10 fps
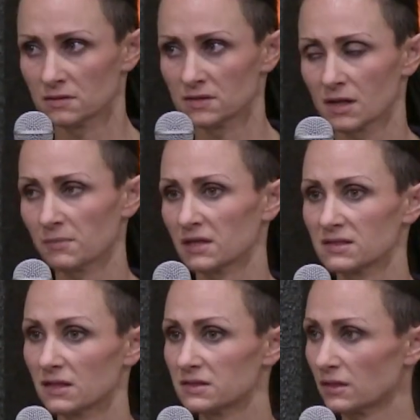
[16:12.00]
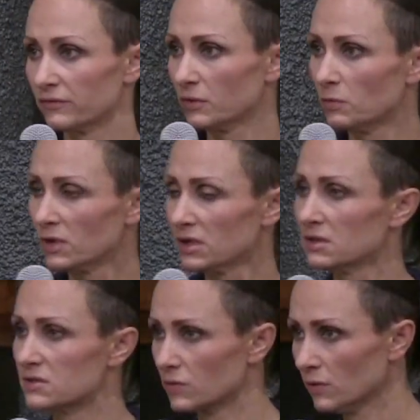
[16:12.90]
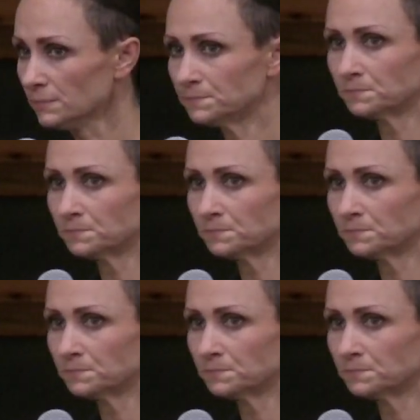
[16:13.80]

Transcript: Something sensitive. You walk in the door,